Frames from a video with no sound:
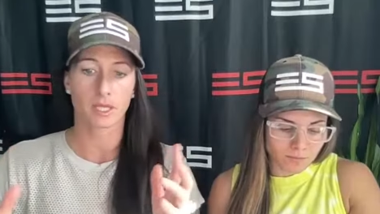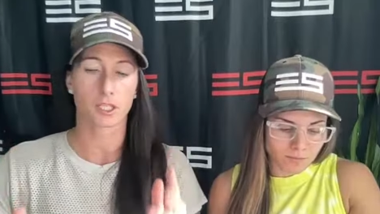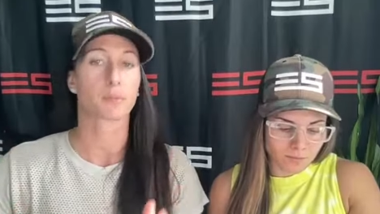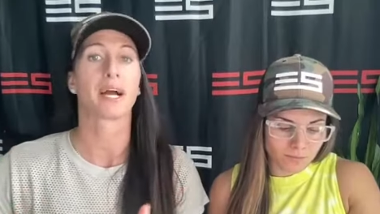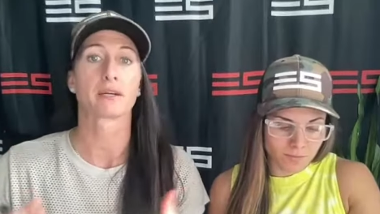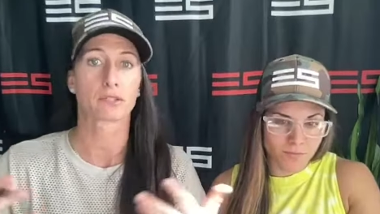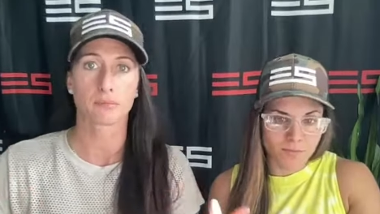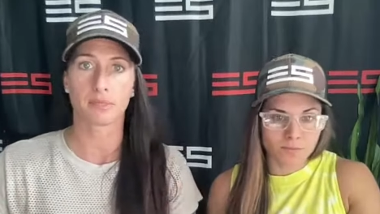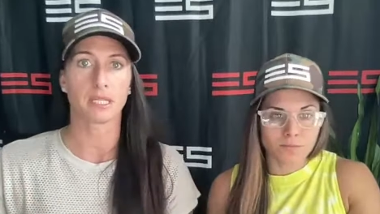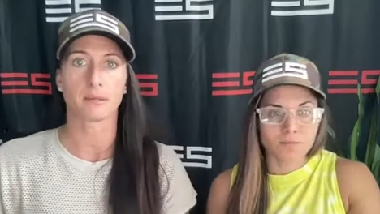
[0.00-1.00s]
Speaker 1: aspire
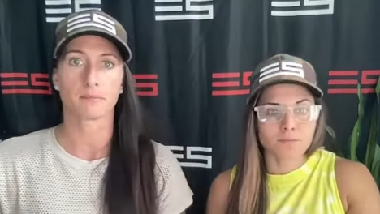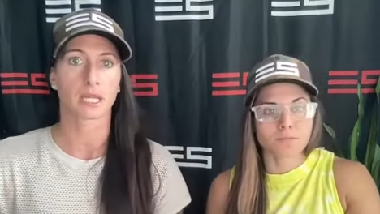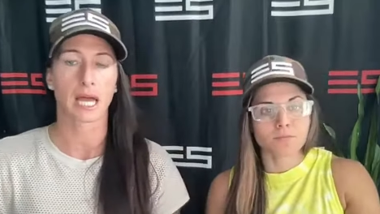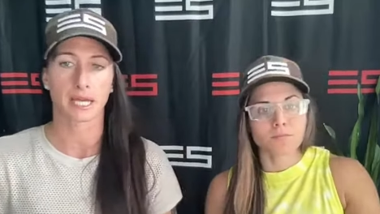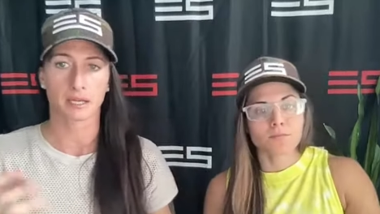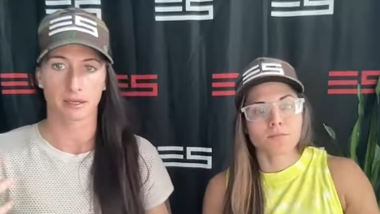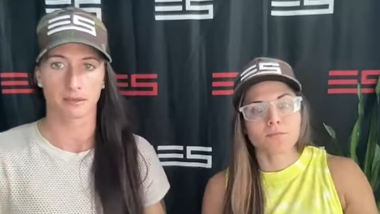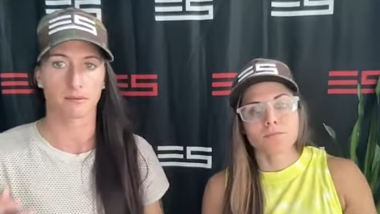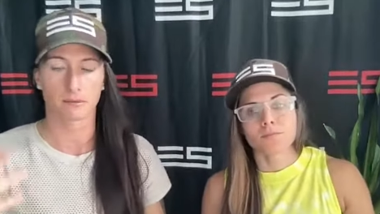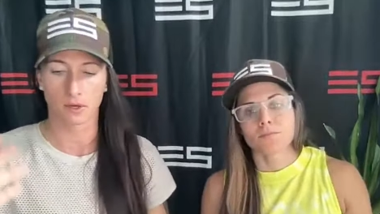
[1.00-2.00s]
to be like,
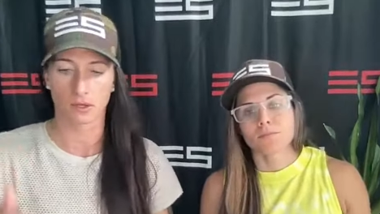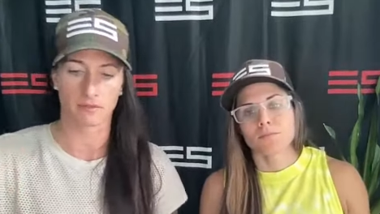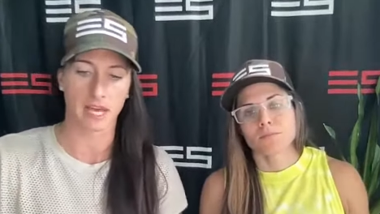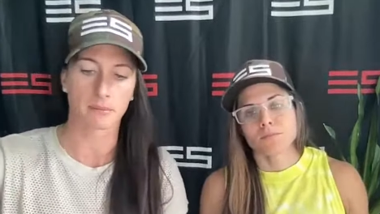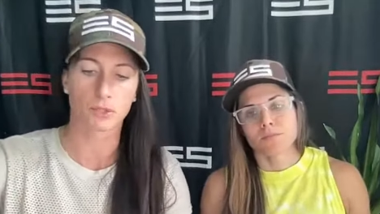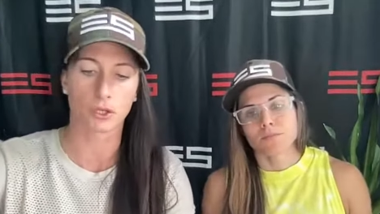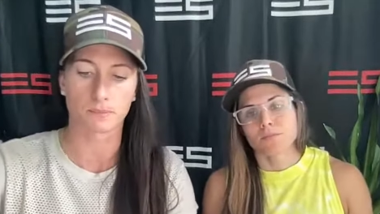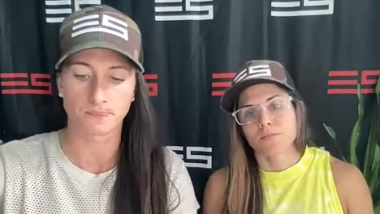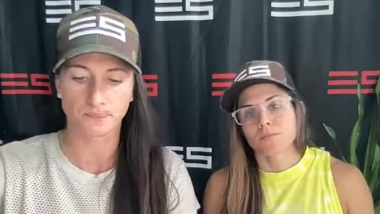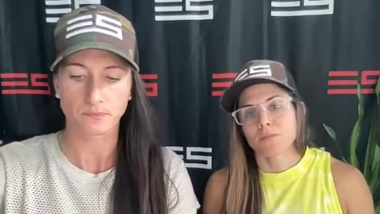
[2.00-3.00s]
and all of that.
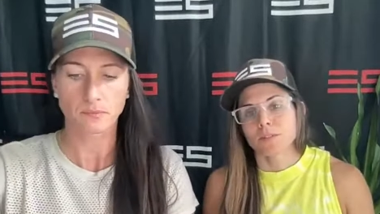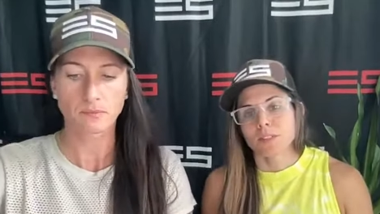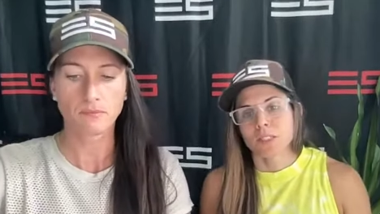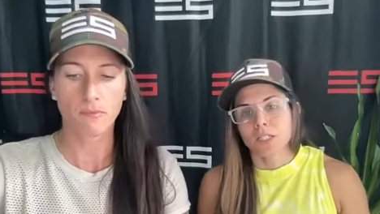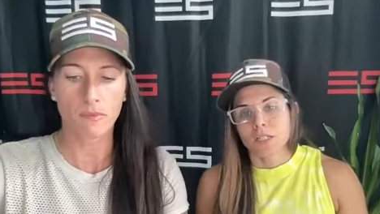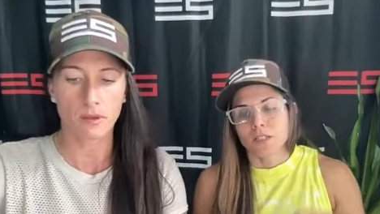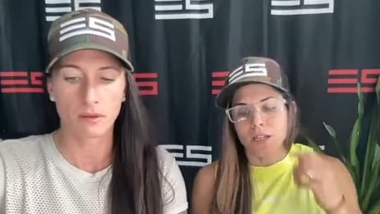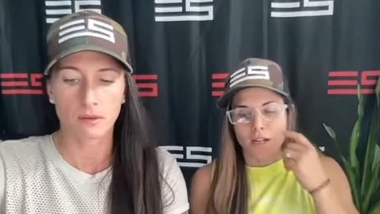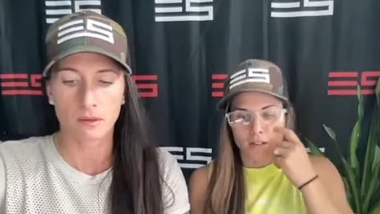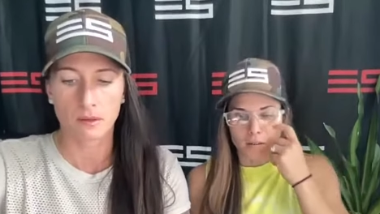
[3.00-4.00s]
So,
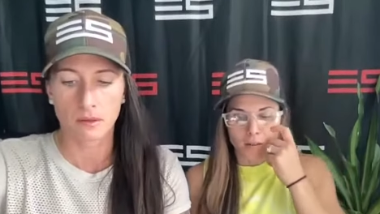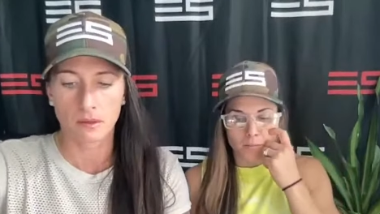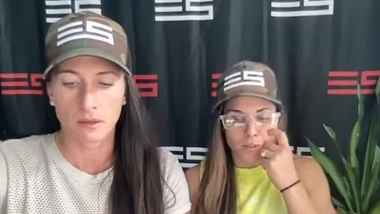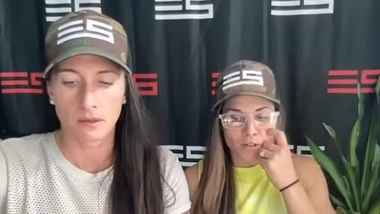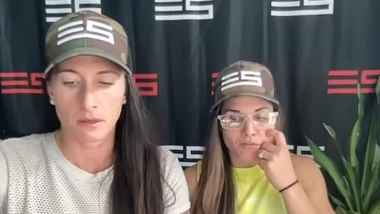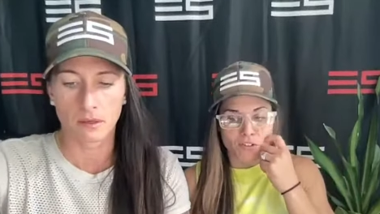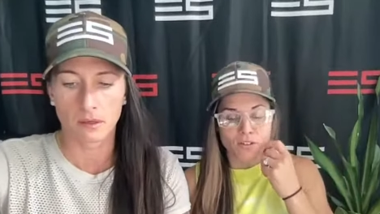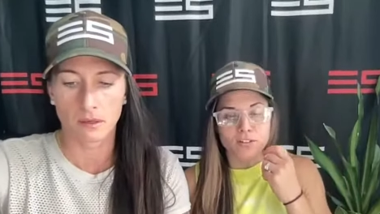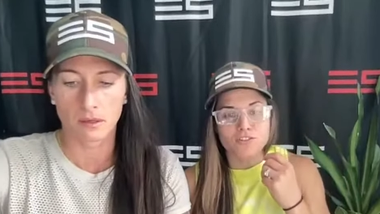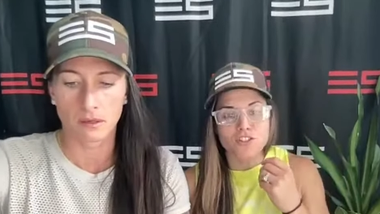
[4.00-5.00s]
Speaker 2: yeah,
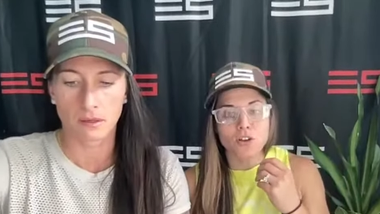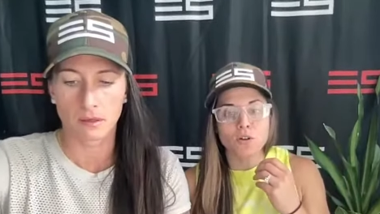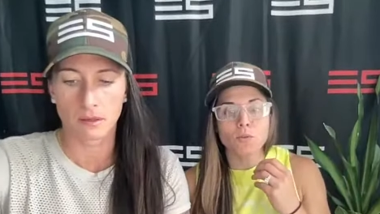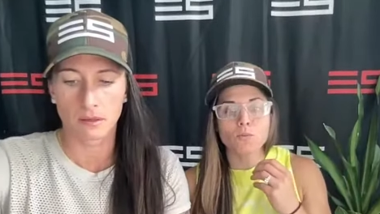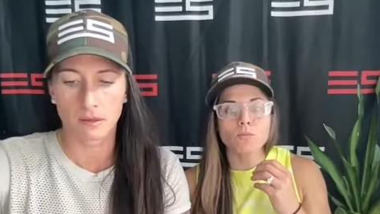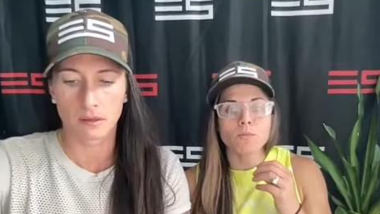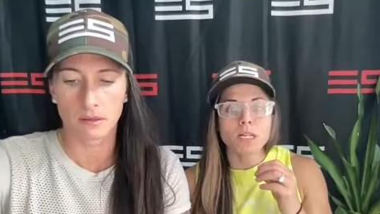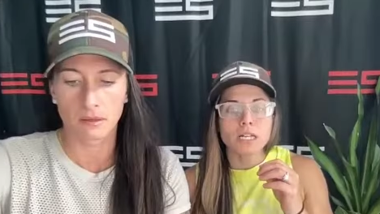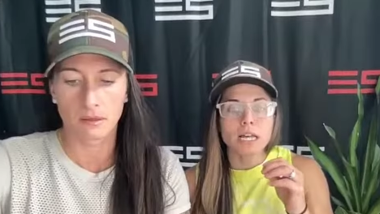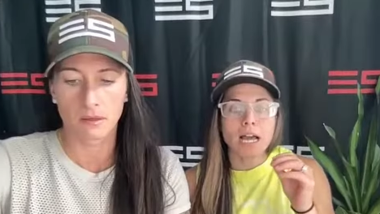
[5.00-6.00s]
beautiful. So,
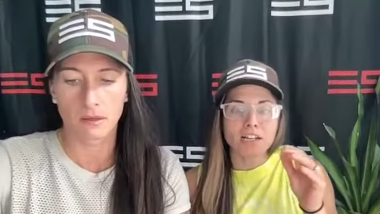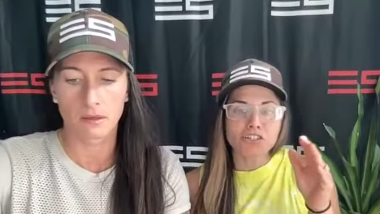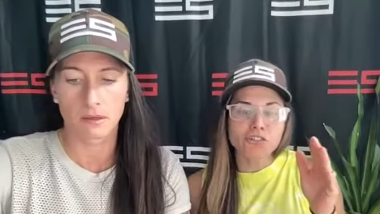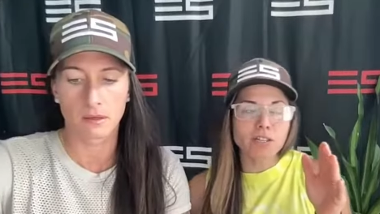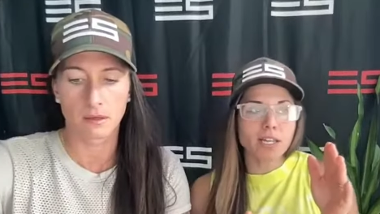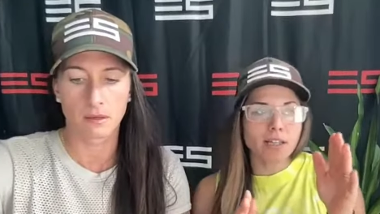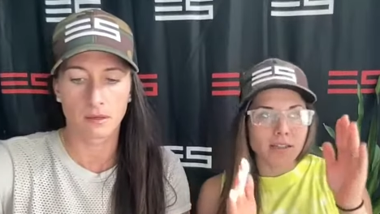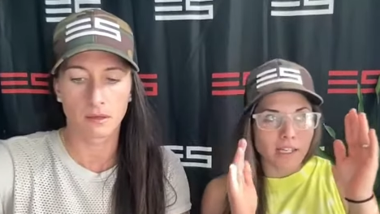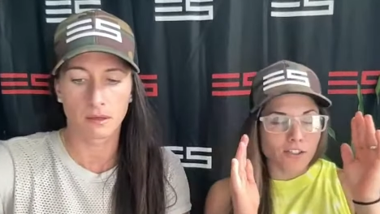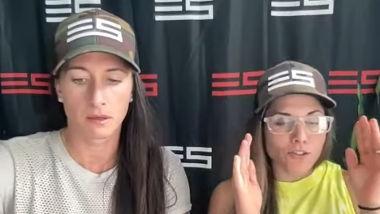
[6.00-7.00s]

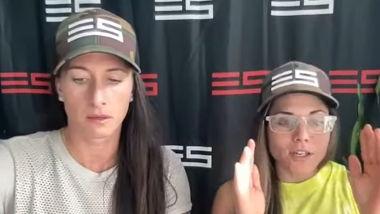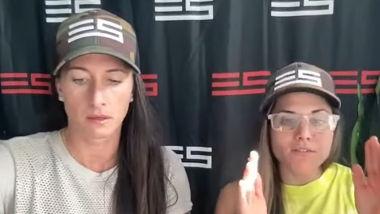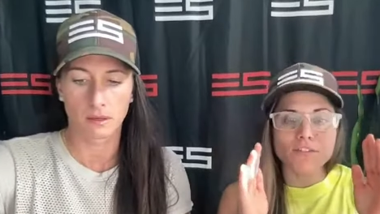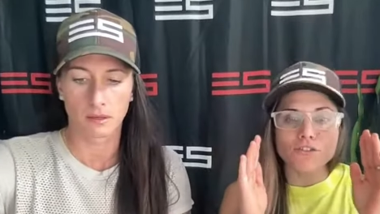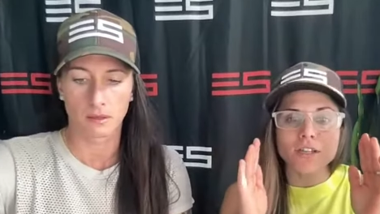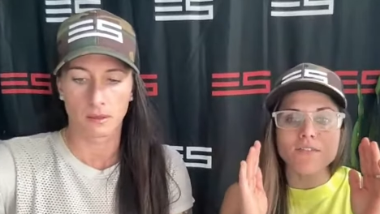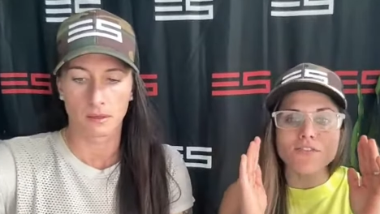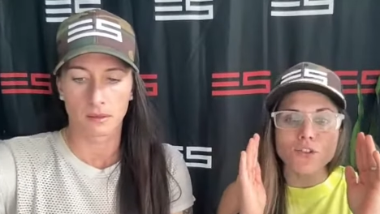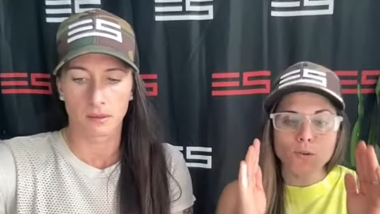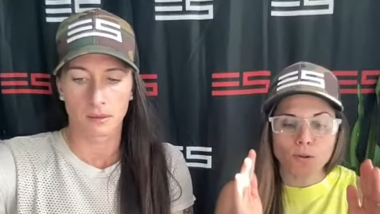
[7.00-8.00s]
actually like to give to
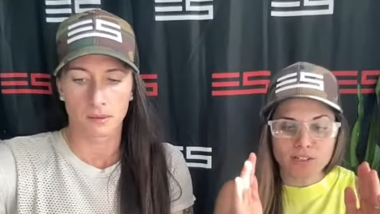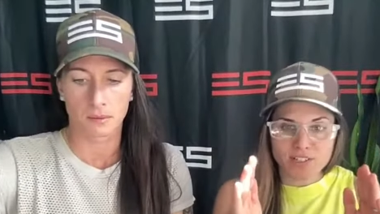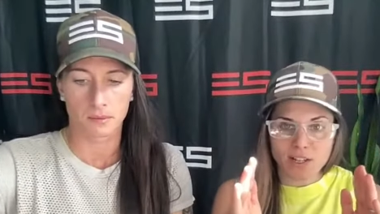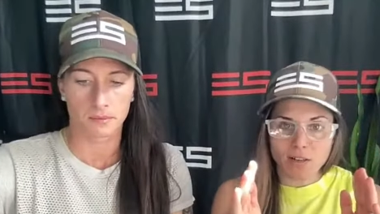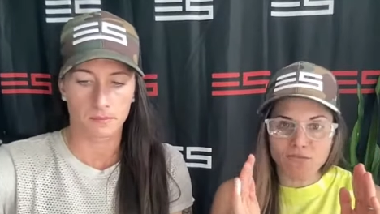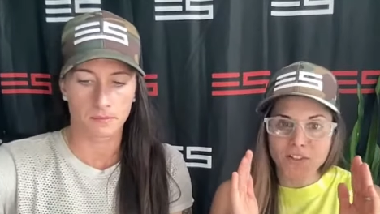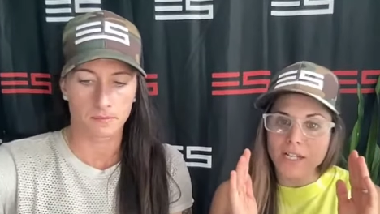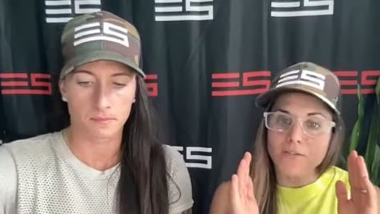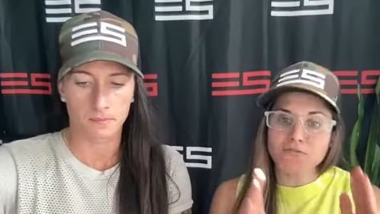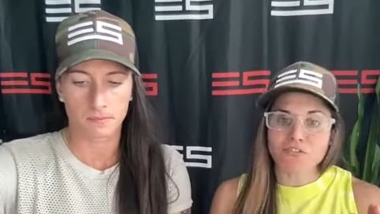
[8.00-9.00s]
give yourself
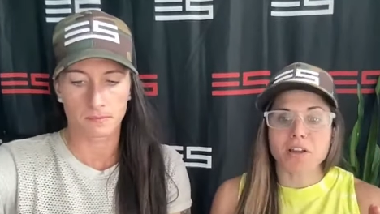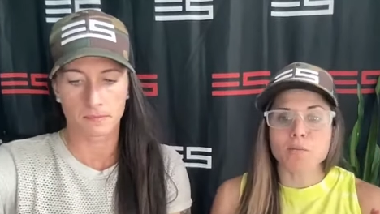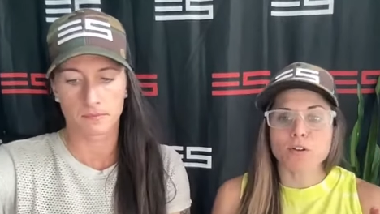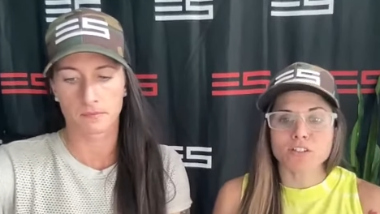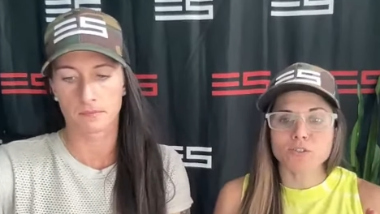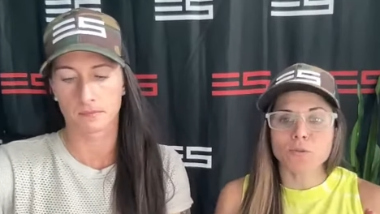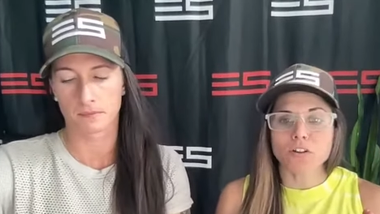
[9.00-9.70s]
like a framework to